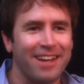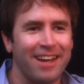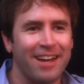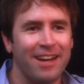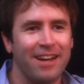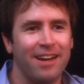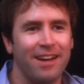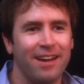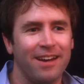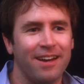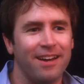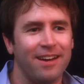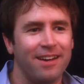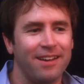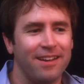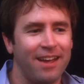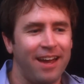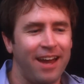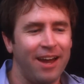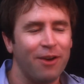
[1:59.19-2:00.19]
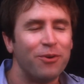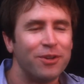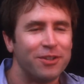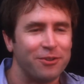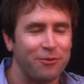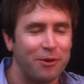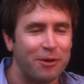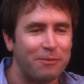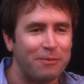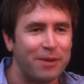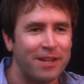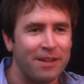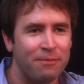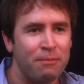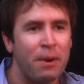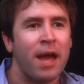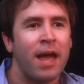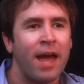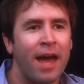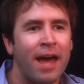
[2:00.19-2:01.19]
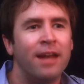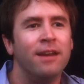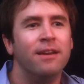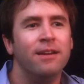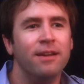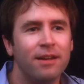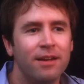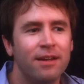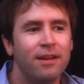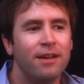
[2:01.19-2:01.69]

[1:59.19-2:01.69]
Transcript: Uh, I was screaming in my head